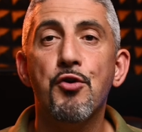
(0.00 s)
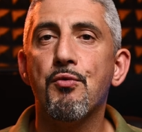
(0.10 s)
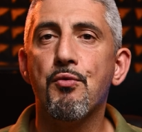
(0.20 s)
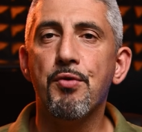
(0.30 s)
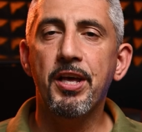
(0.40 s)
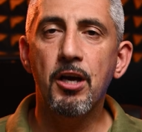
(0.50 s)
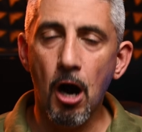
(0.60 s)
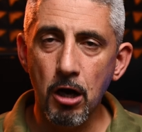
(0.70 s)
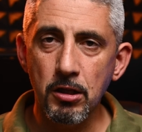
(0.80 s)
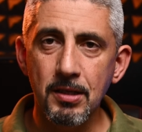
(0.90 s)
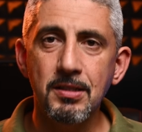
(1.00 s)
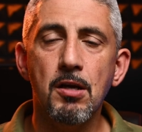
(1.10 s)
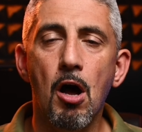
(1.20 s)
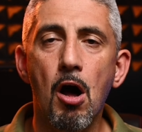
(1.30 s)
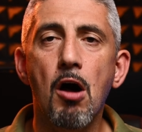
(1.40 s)
regardless
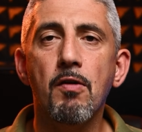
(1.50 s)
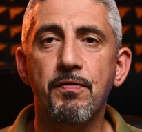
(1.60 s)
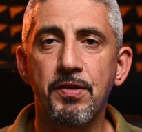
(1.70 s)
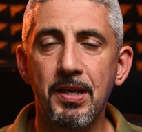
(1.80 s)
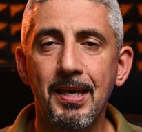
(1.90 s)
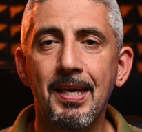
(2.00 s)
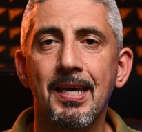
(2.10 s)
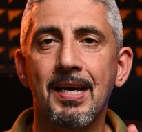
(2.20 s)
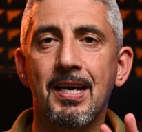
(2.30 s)
of the